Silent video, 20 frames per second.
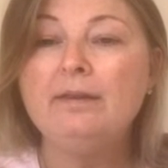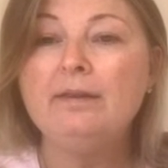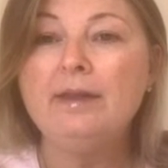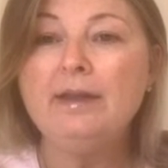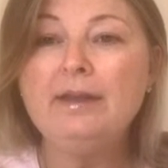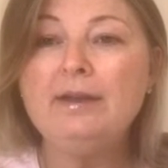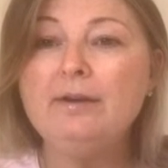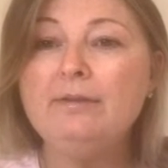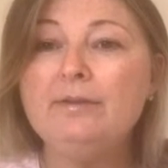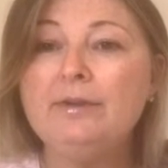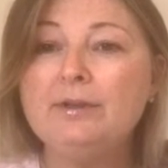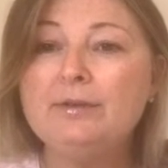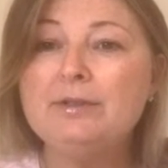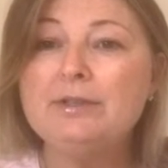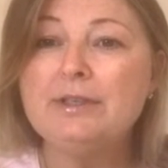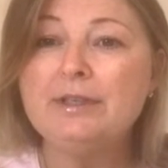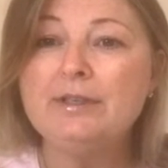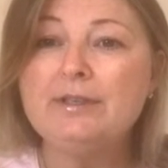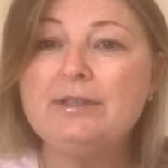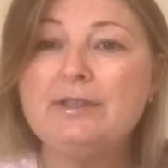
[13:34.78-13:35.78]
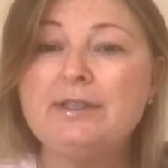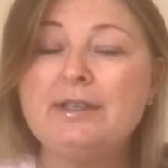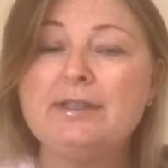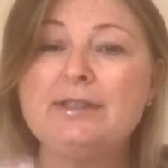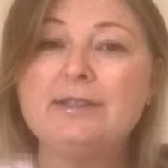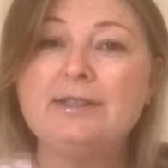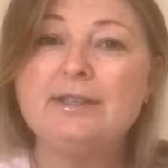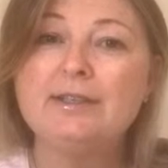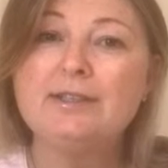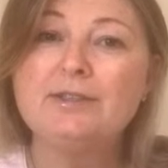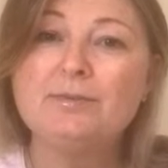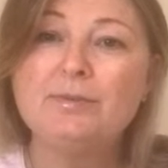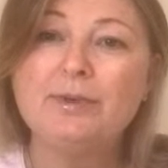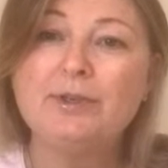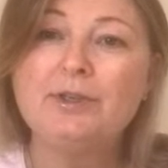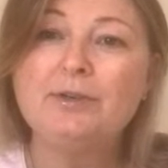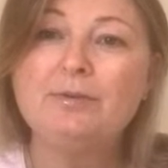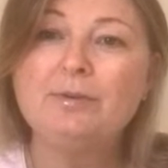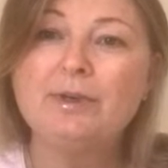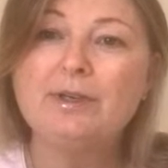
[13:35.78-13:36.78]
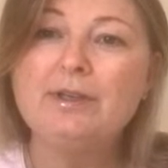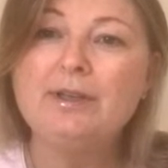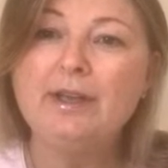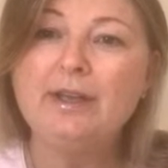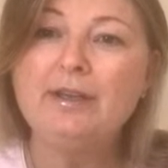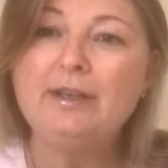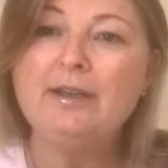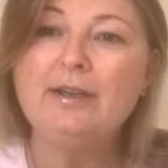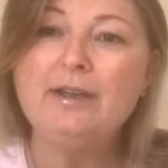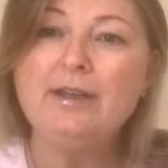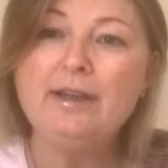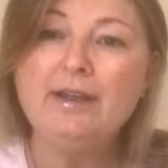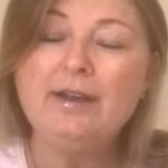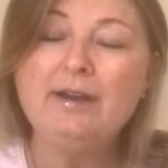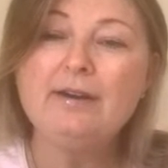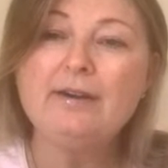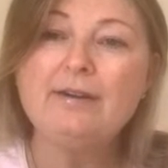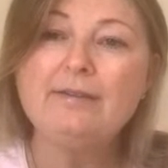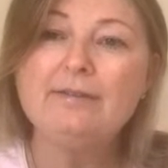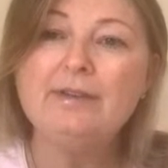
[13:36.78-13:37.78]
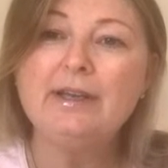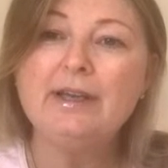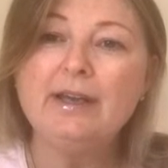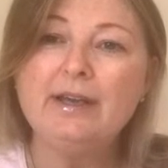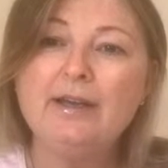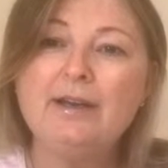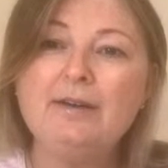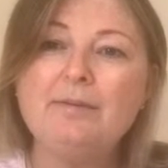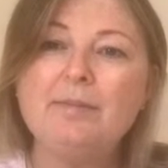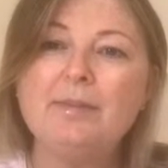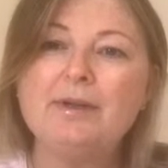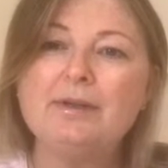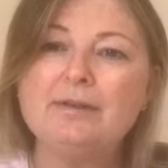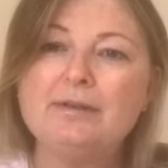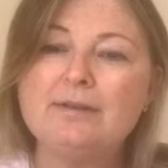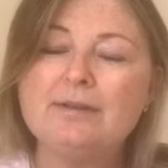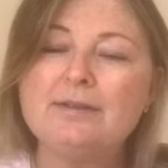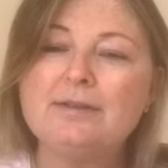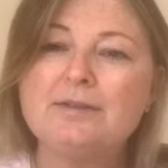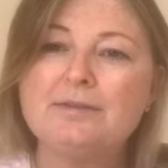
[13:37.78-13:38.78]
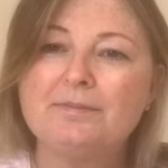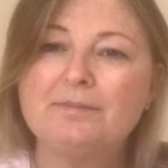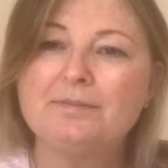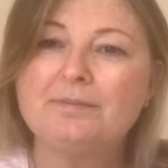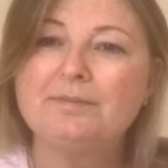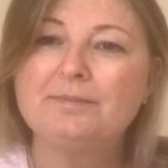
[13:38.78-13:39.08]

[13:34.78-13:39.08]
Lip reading: Think of those instances when you were taking care of the animals.